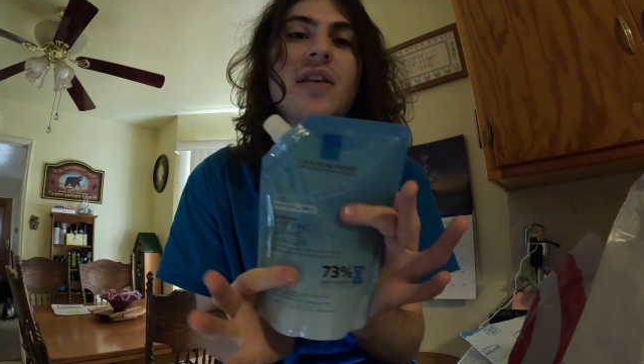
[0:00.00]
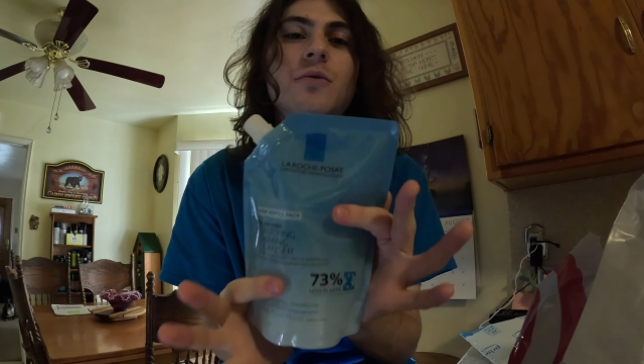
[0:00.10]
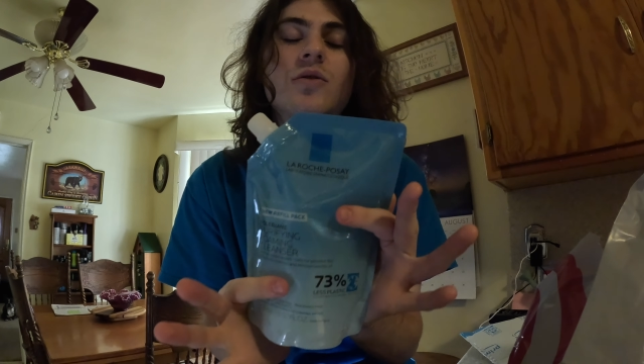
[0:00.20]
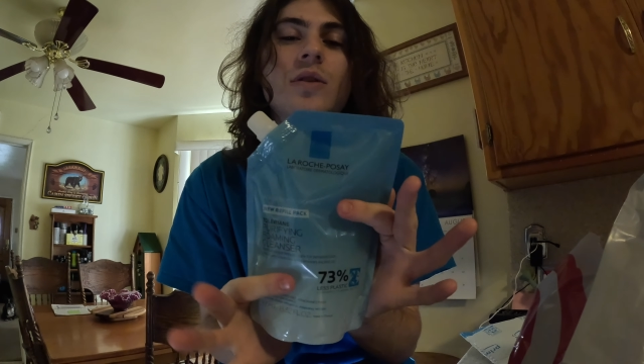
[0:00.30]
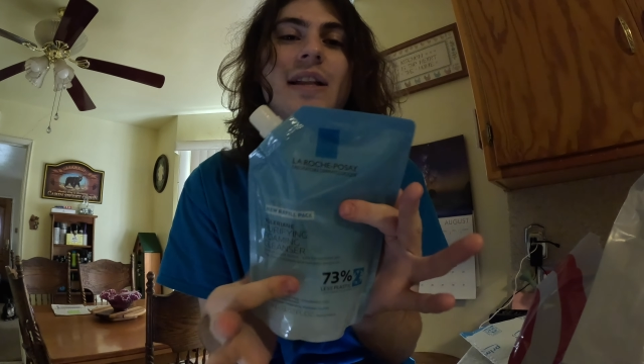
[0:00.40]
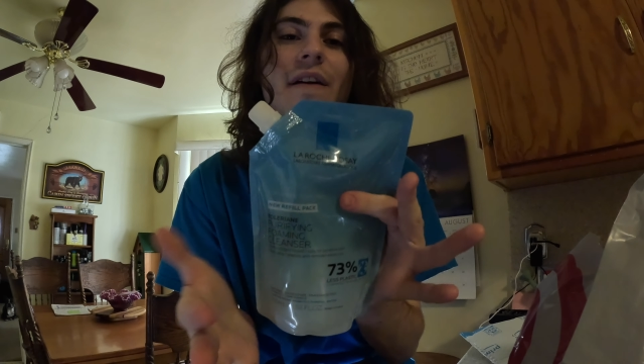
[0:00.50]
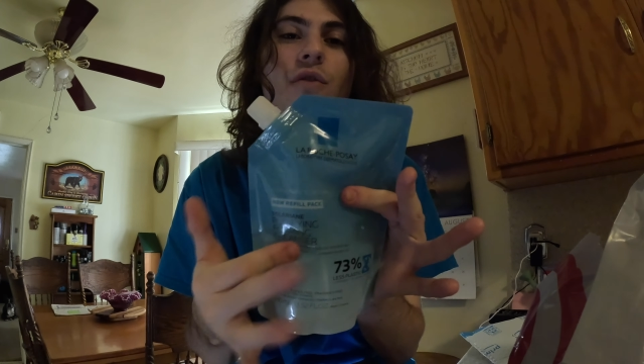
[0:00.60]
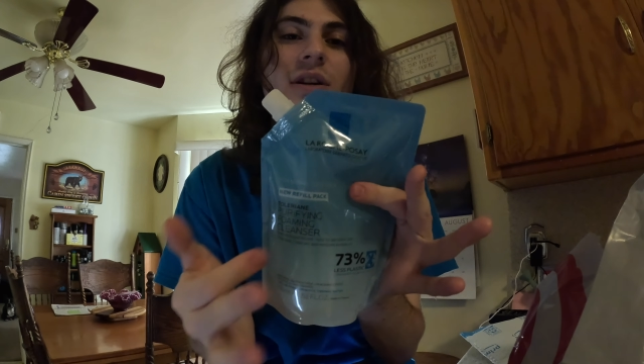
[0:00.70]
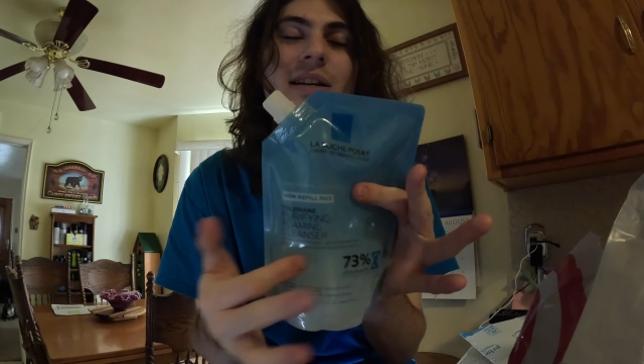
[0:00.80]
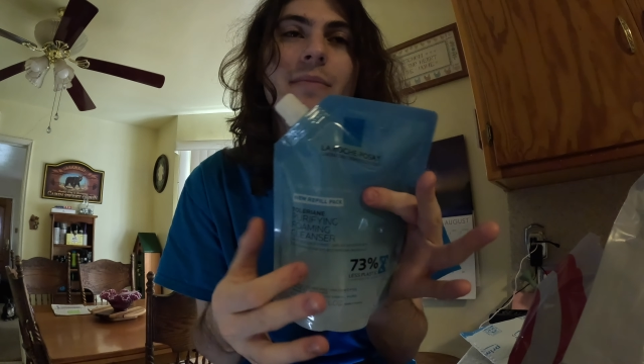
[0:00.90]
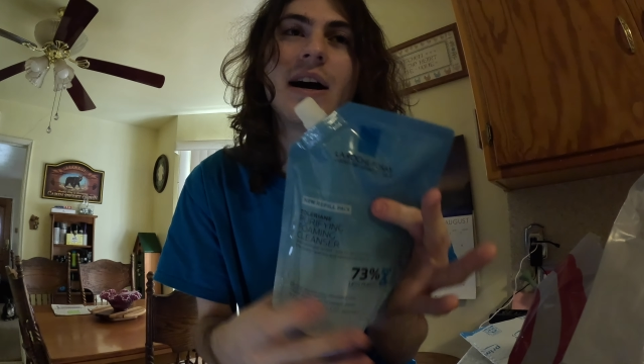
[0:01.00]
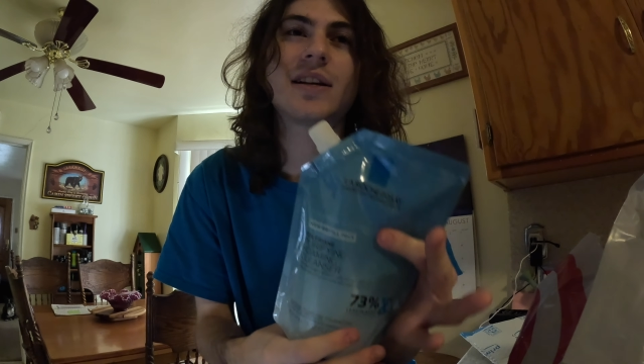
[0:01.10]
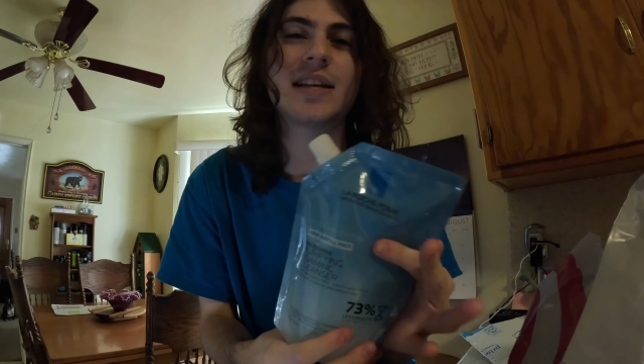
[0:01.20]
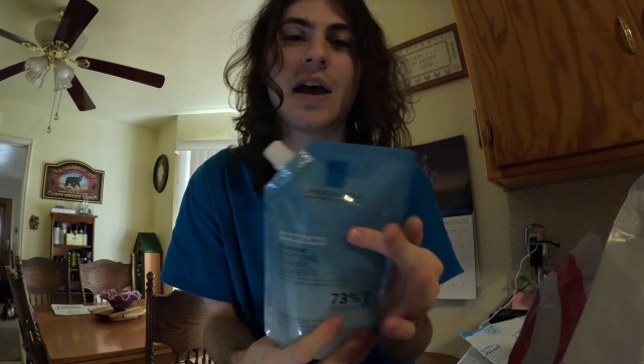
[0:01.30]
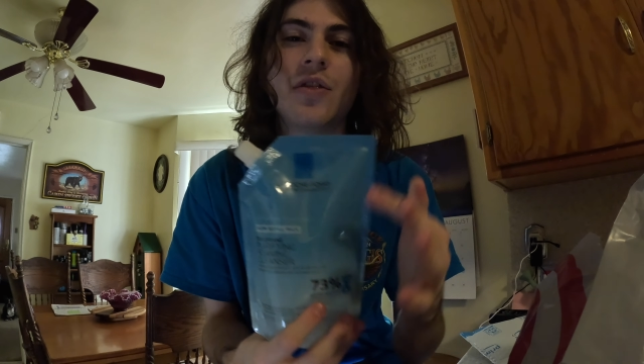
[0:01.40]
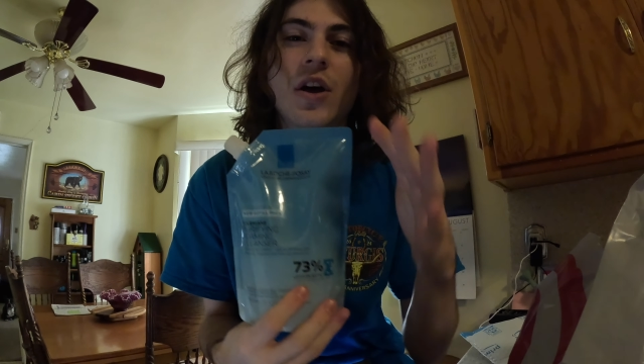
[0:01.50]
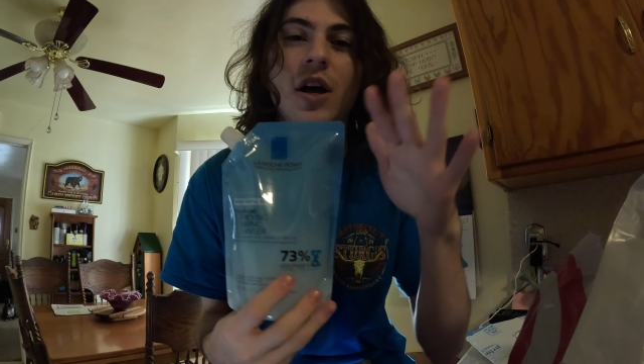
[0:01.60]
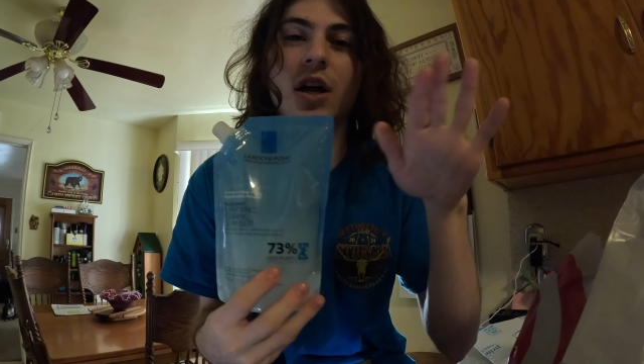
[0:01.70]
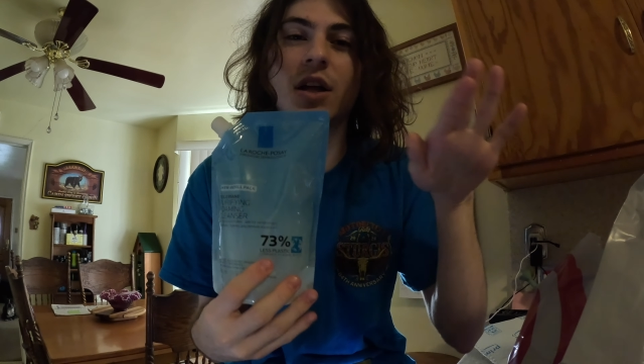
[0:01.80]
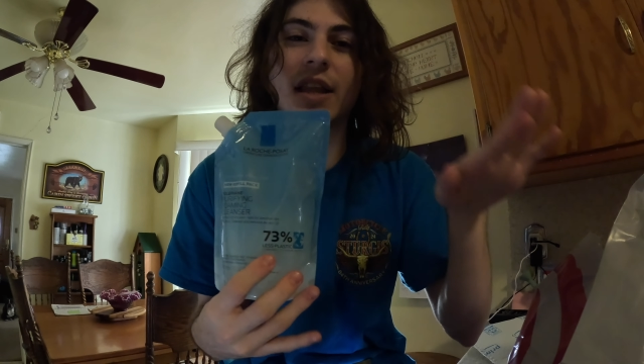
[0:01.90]
This was only like 14 bucks and
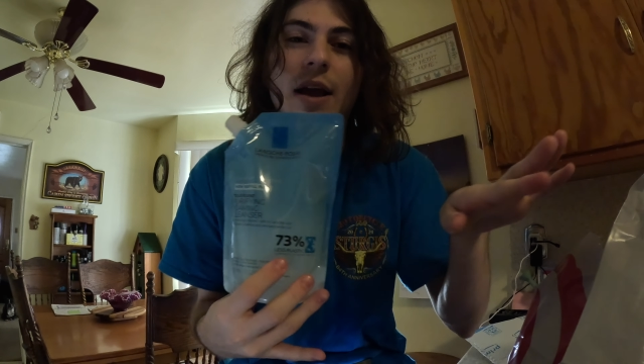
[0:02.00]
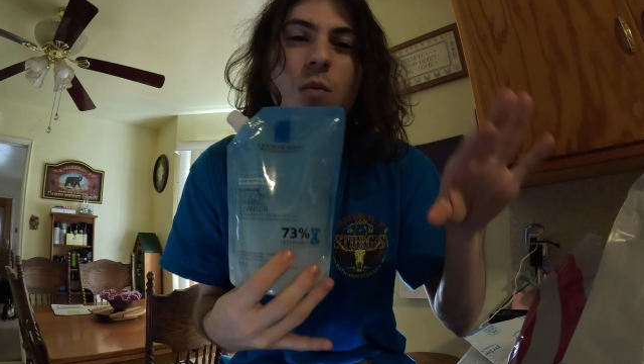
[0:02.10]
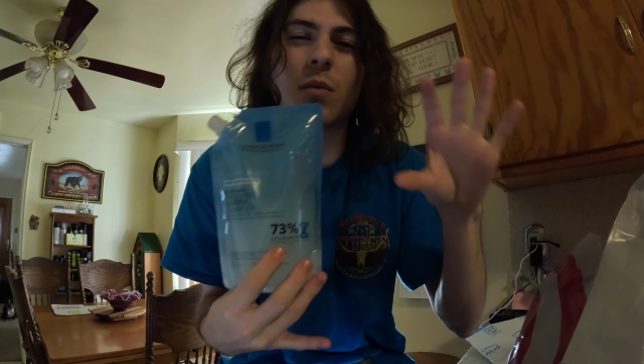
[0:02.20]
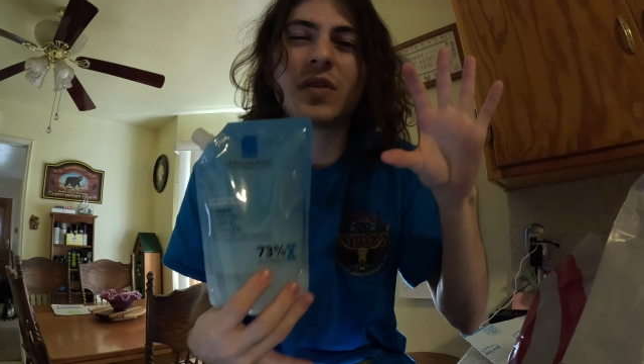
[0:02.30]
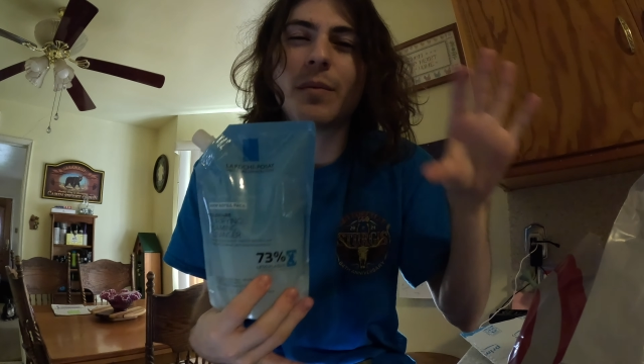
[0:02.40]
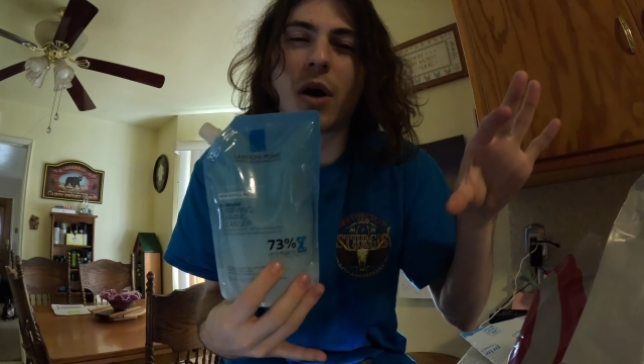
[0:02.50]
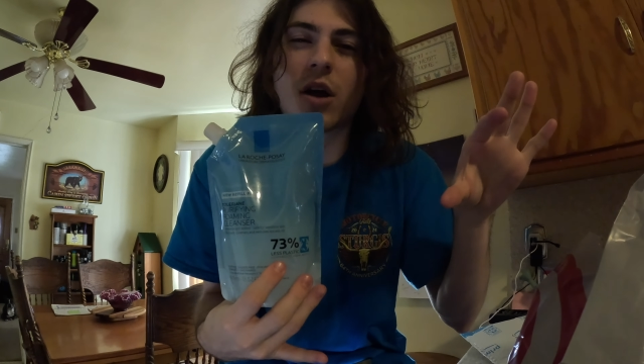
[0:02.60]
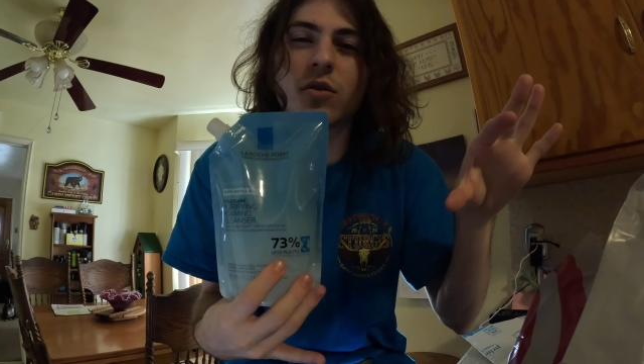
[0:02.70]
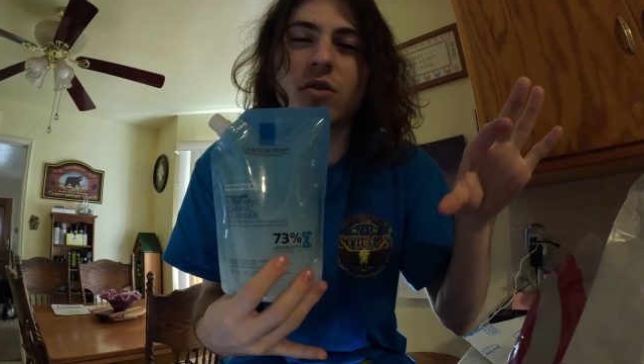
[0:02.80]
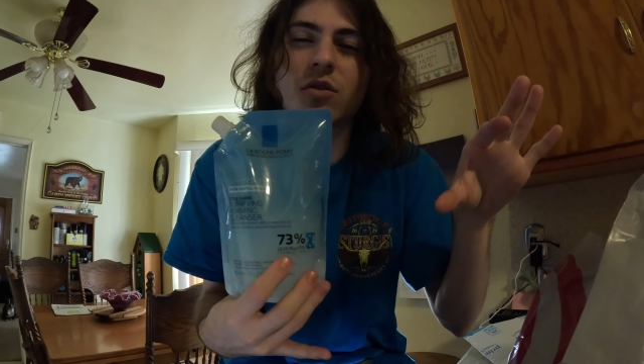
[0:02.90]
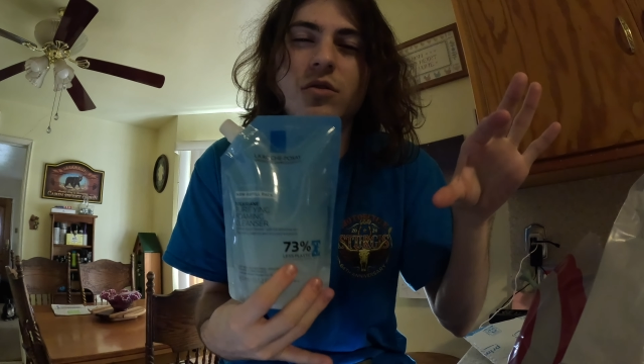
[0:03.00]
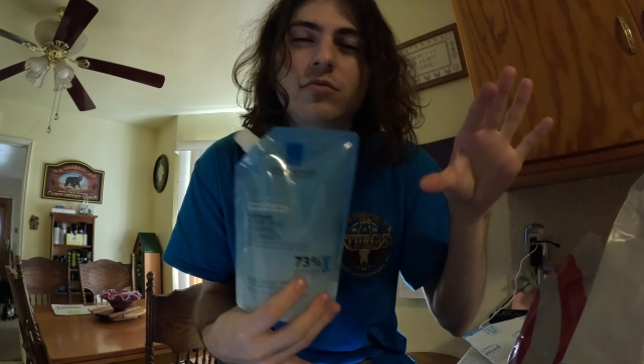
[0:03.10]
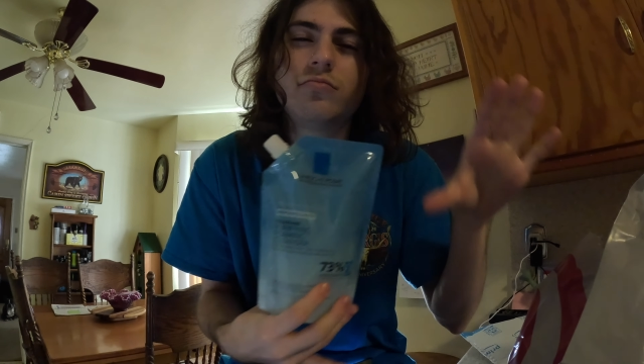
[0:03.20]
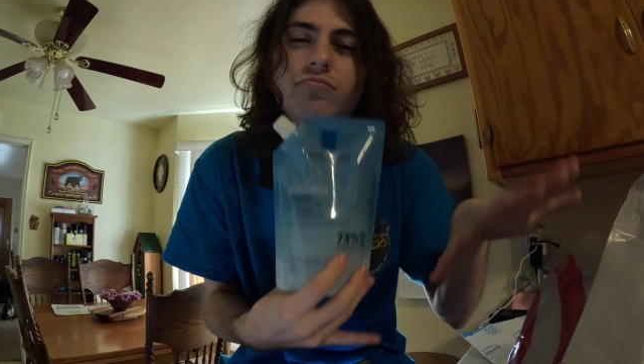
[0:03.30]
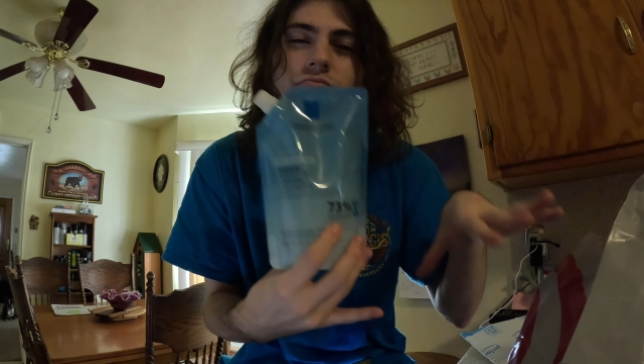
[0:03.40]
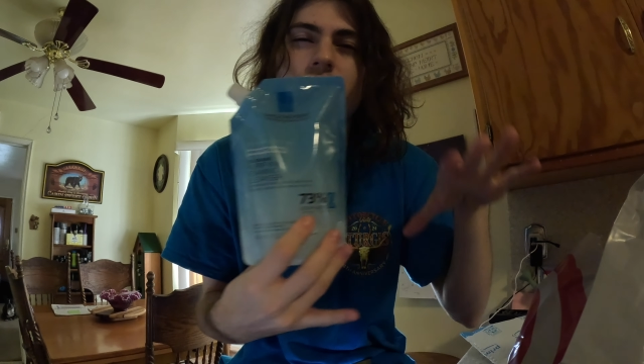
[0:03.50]
the like one with the bottle,